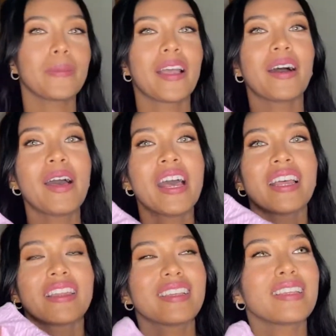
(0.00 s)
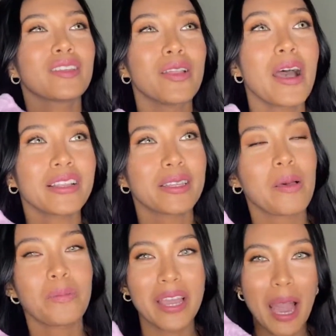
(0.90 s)
Now, this is not
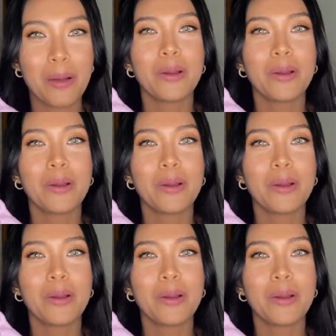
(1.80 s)
something I